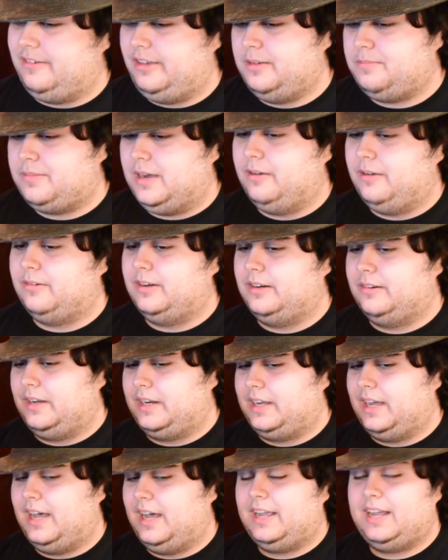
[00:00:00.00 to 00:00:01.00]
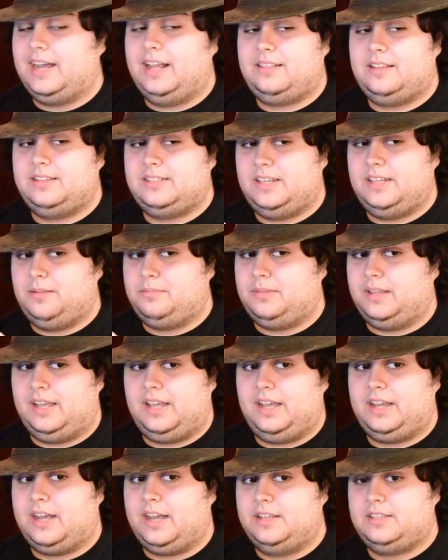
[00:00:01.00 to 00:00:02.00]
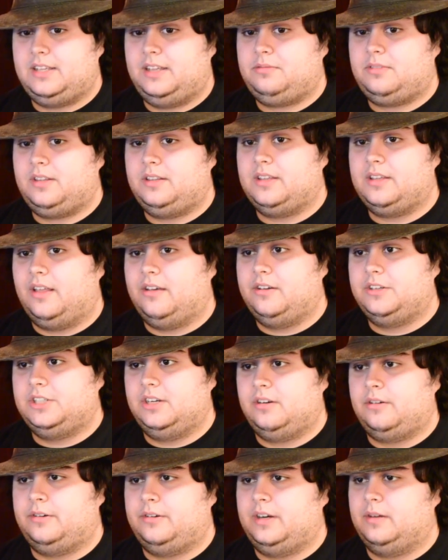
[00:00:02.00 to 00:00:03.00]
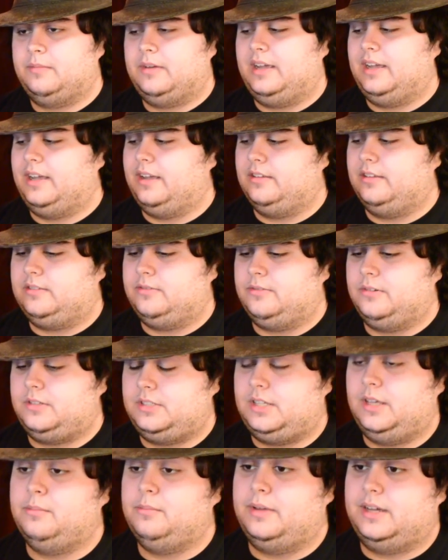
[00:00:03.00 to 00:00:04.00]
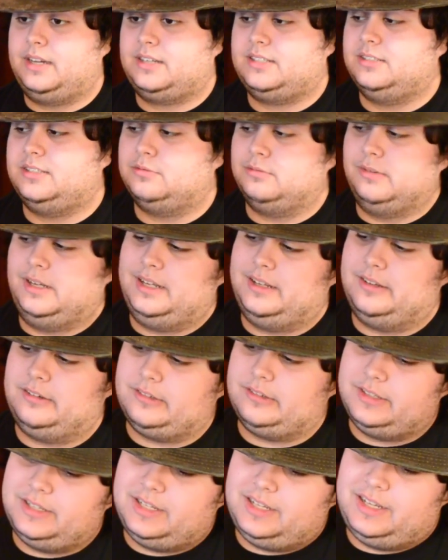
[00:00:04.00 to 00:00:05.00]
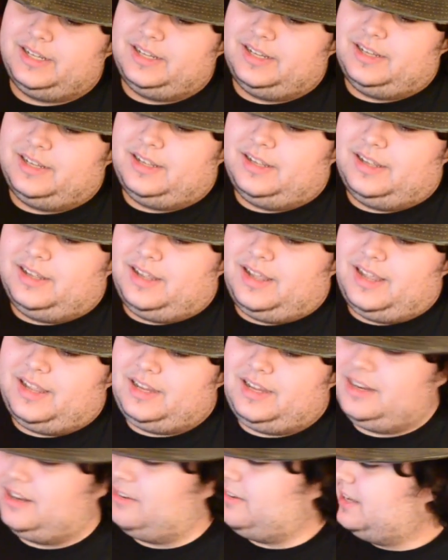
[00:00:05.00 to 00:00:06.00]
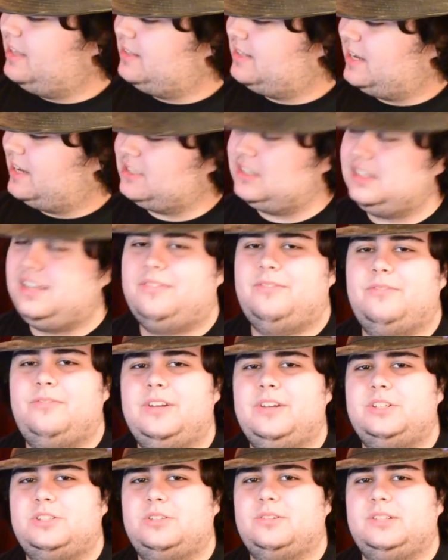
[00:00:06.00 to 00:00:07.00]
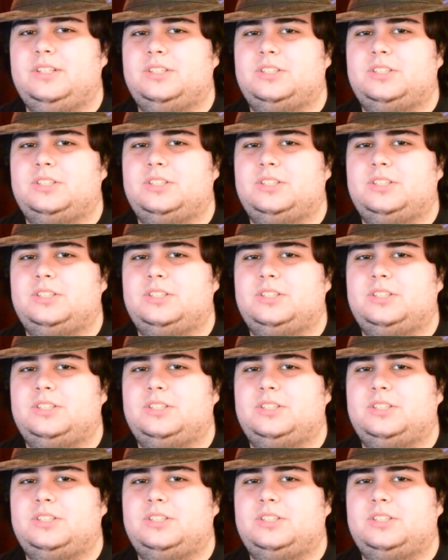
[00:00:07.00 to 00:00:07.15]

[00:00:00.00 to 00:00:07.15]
you're probably wondering. I got this I got this at the Dollar General near my house for $10 as well. And you know, it's actually a visually